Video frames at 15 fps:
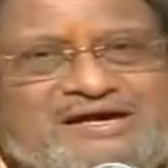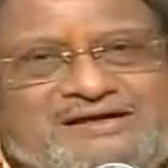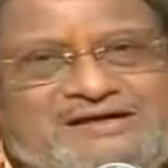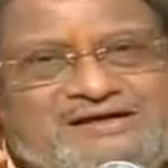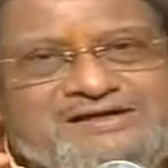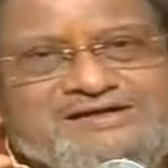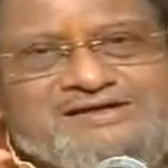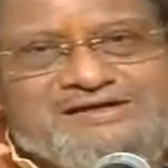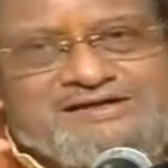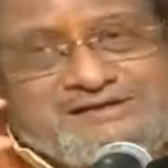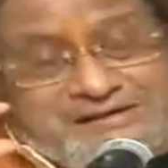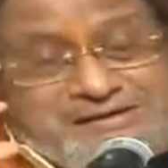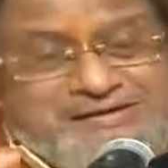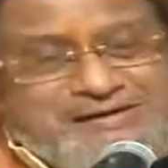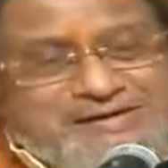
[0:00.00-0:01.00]
and
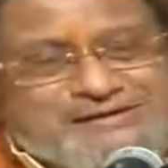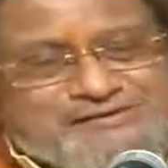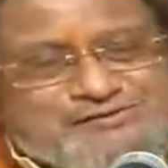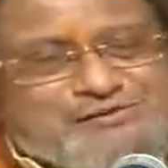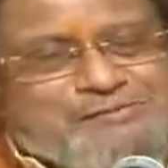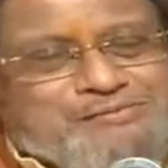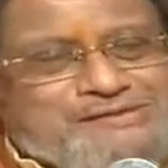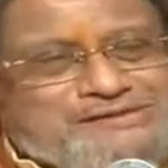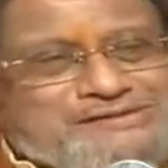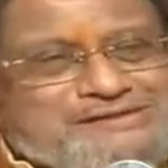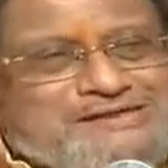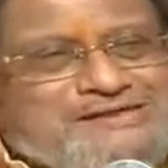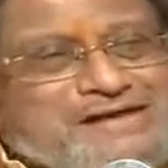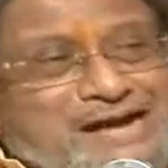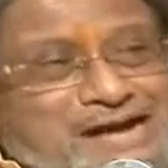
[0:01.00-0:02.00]
nourishing, as Swamiji
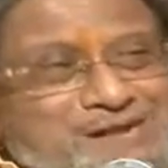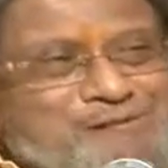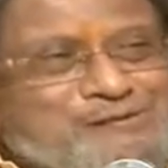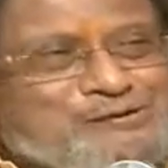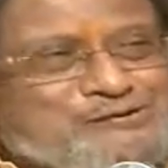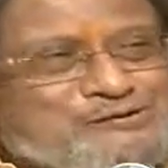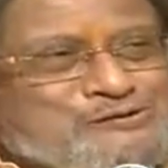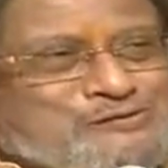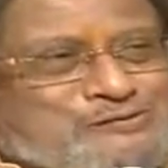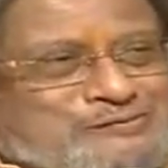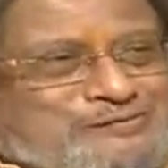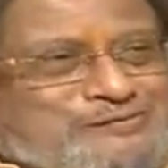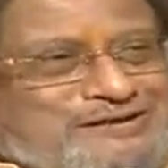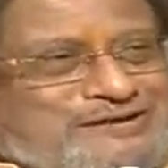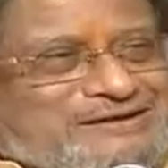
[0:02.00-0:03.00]
said, I am also
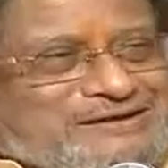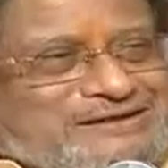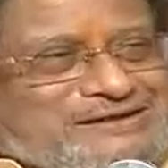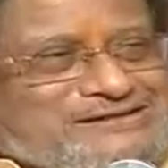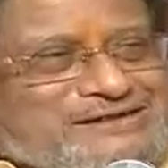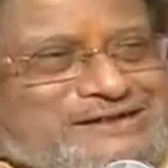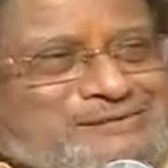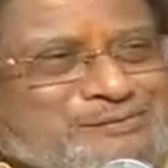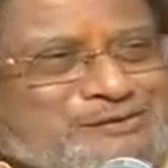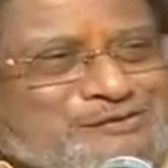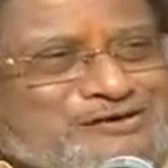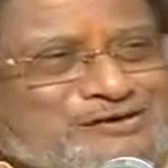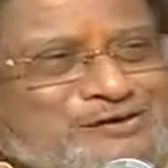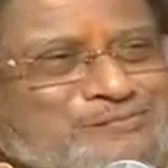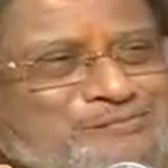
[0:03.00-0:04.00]
concerned
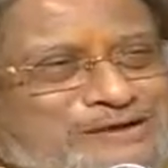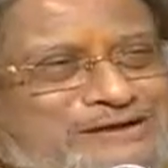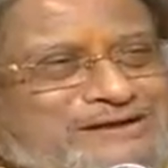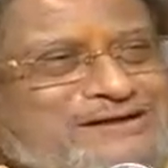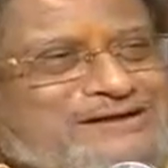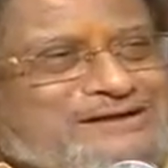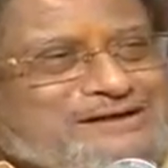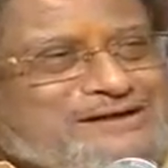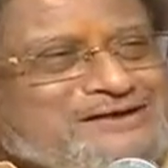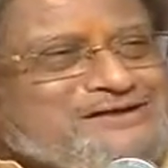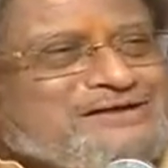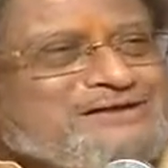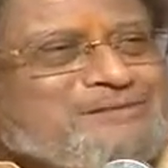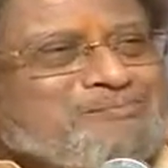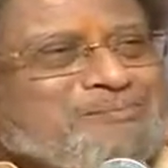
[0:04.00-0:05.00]
about the topic,
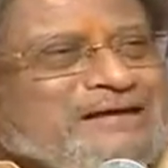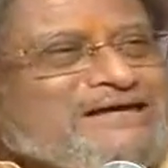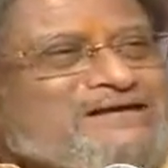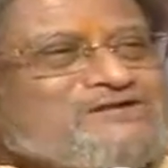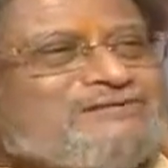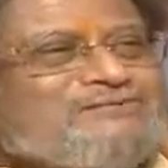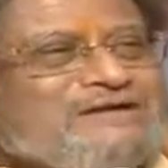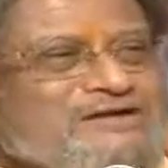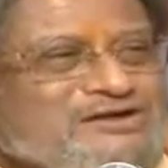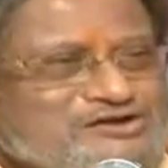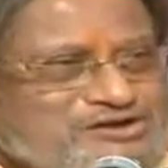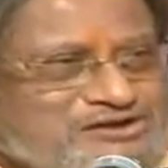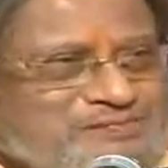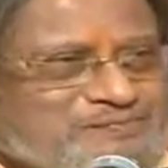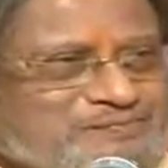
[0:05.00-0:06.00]
nourishing the balance of the
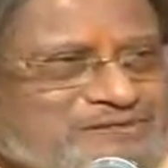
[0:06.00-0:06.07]
nature.